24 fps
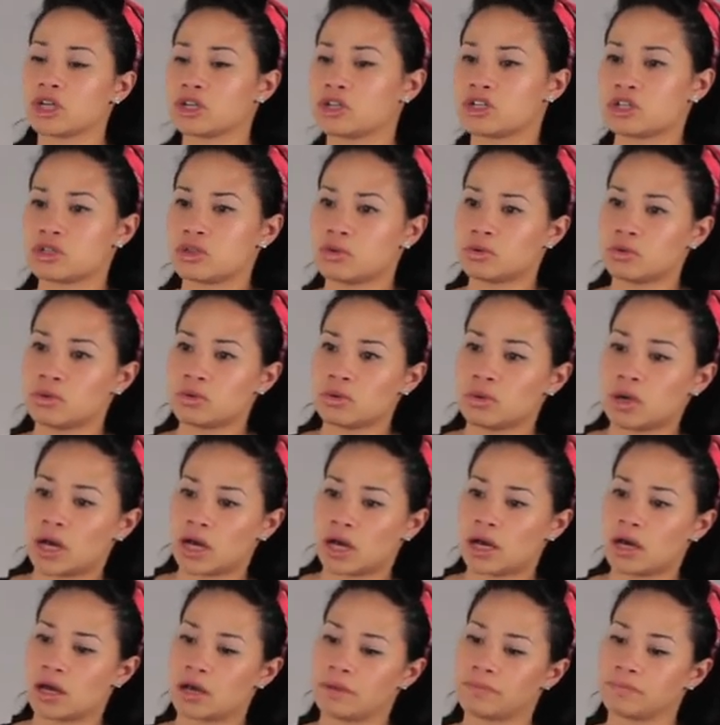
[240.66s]
want to do
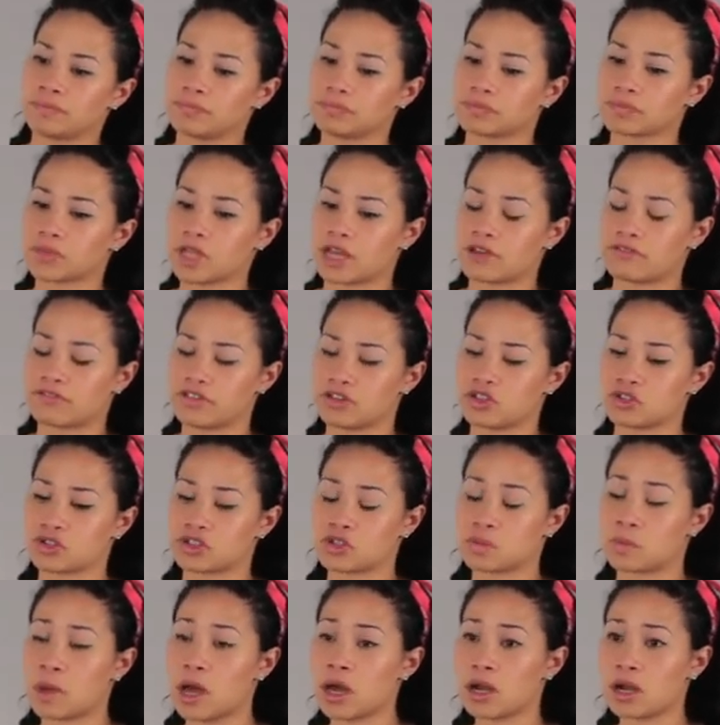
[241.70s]
a feature
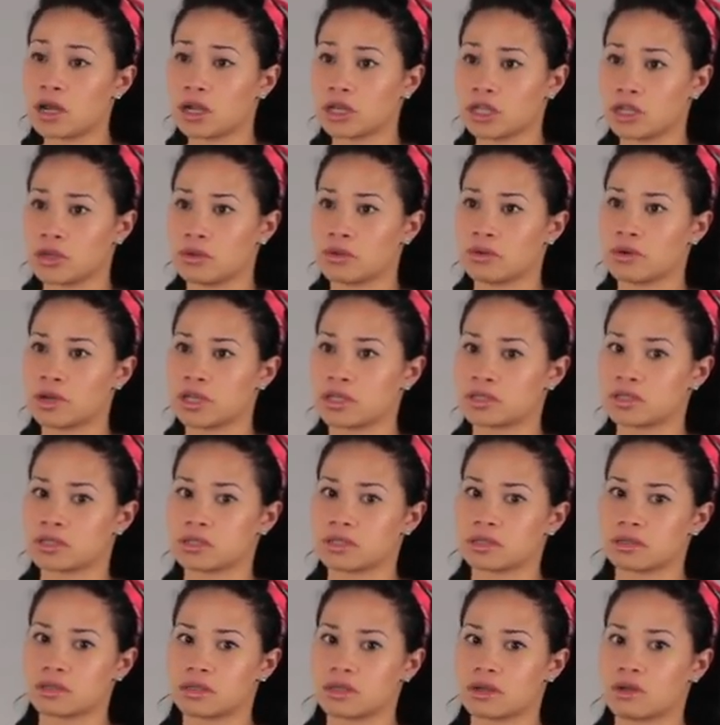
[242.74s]
spot on you
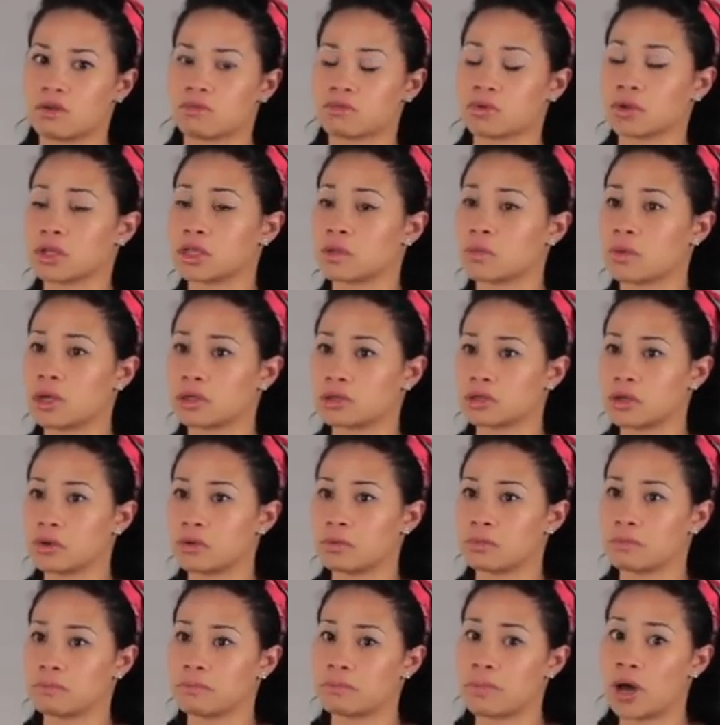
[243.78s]
as, you know, really
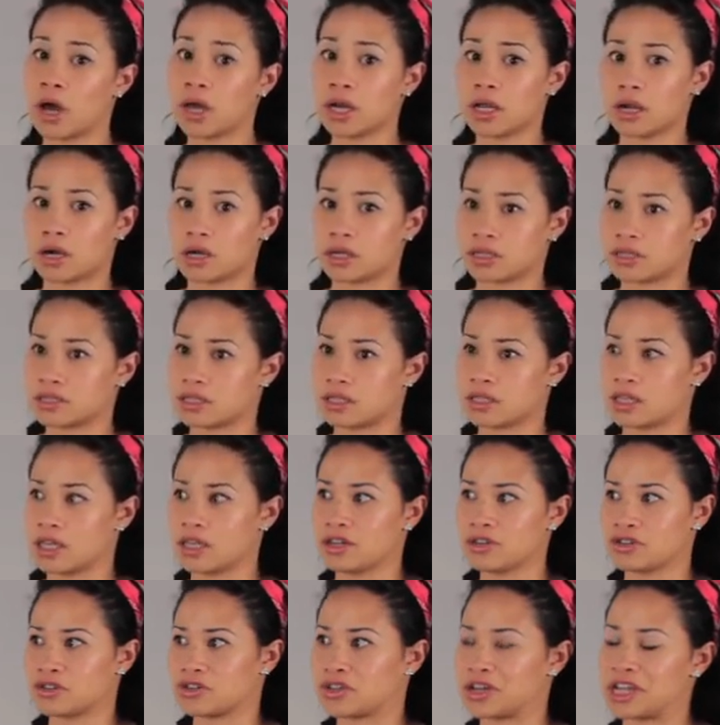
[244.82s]
well-known body artists in
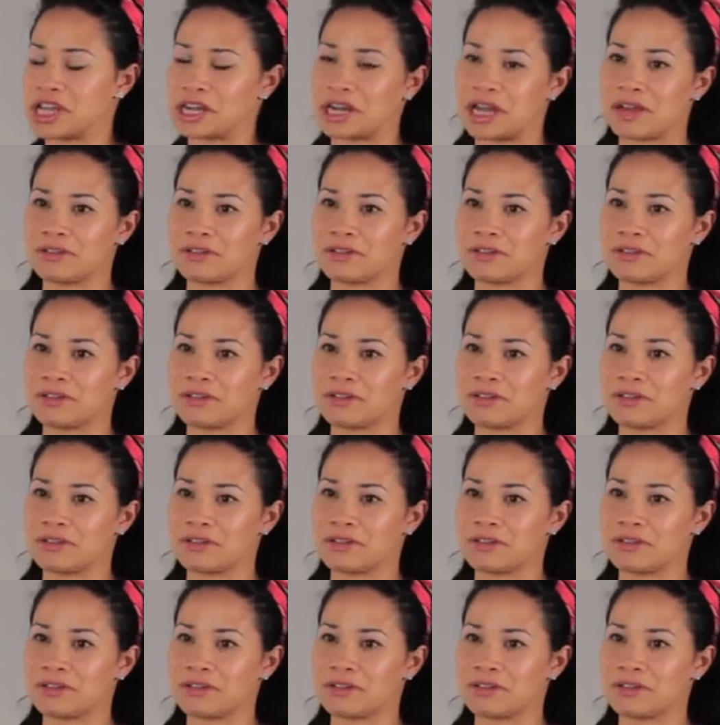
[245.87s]
the industry.